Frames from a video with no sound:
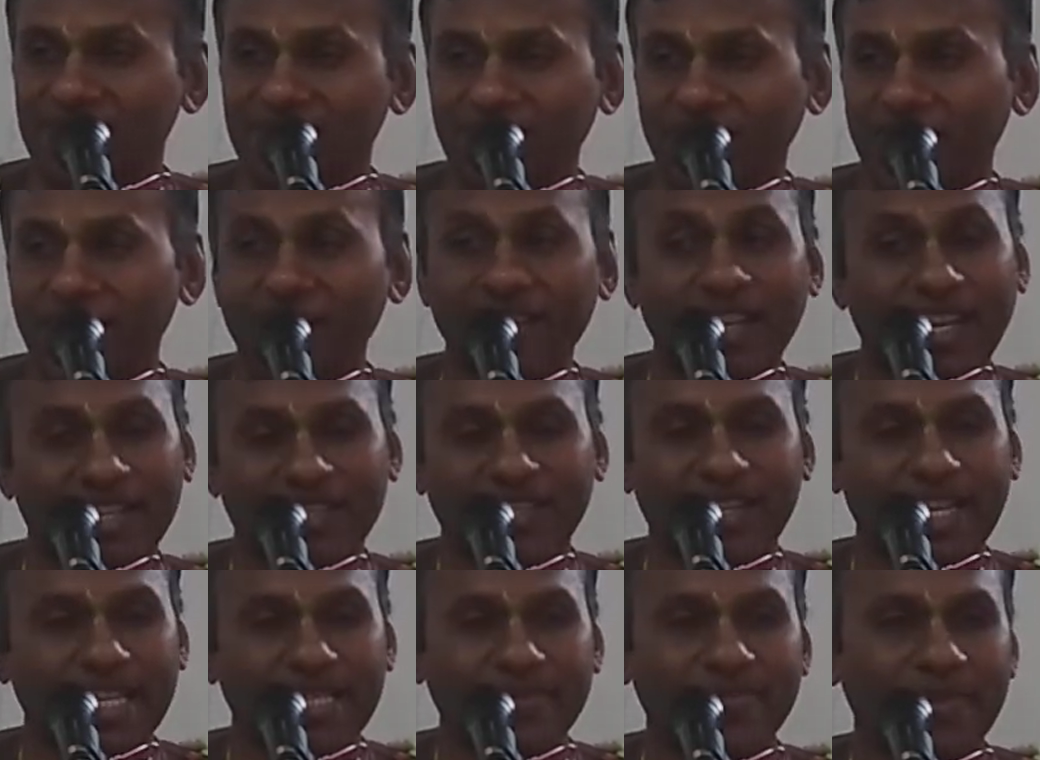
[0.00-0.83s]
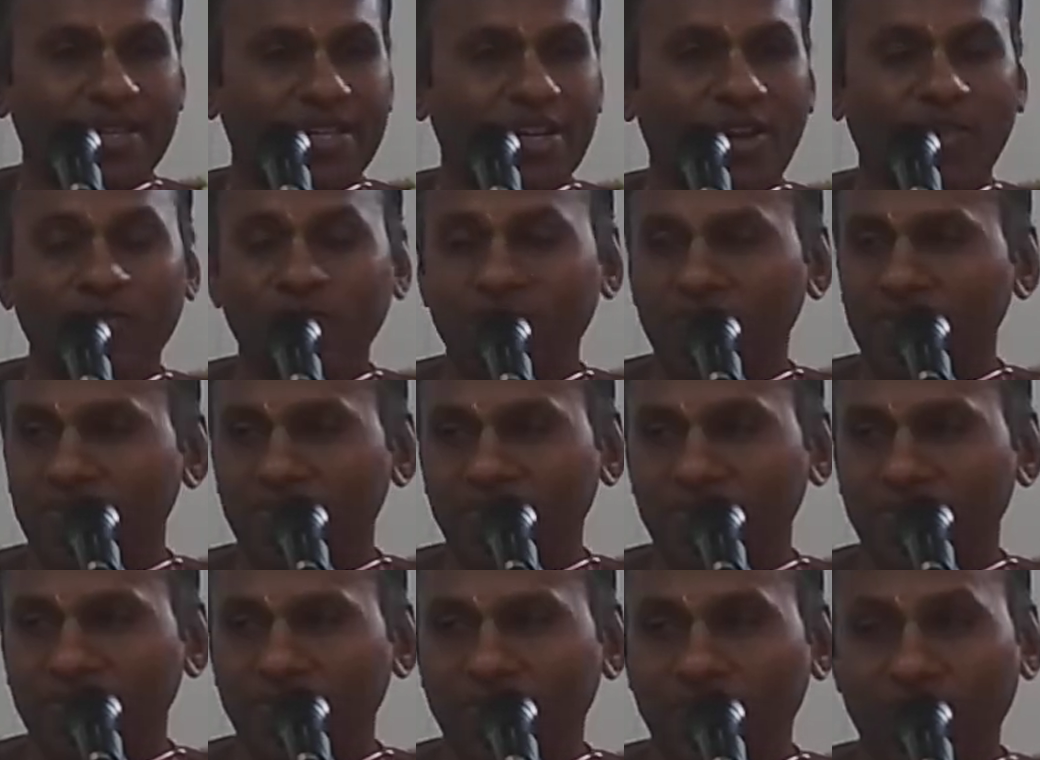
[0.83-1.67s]
So he didn't actually explain
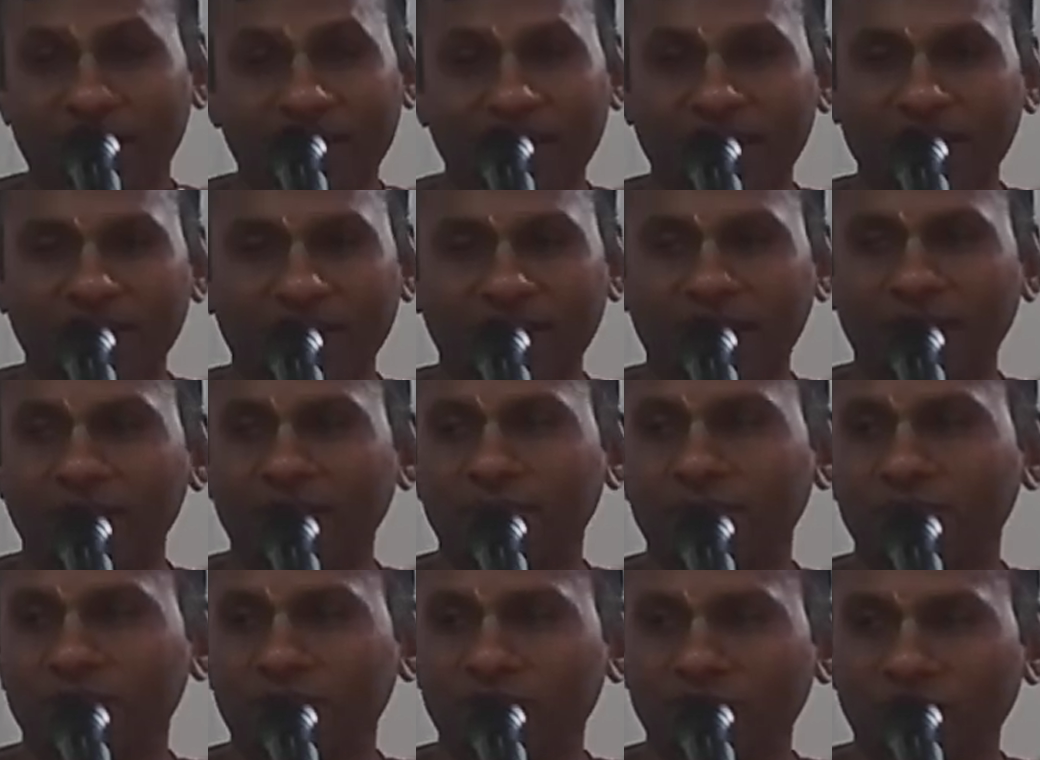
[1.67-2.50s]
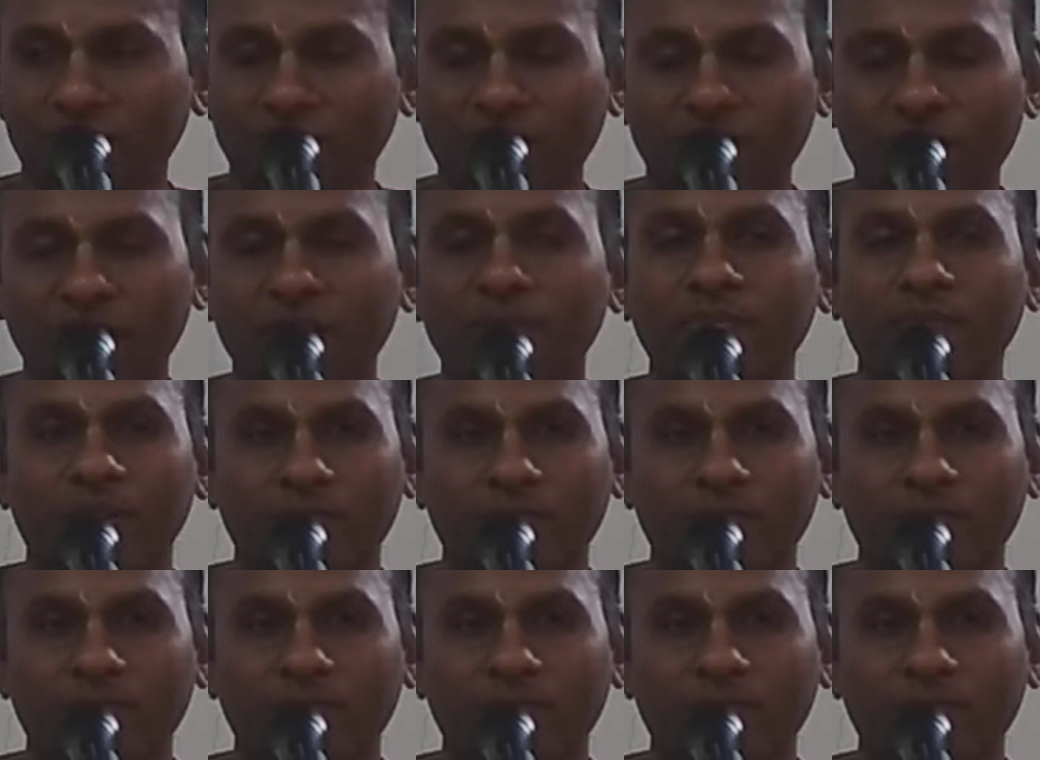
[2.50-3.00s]
why did he come to know.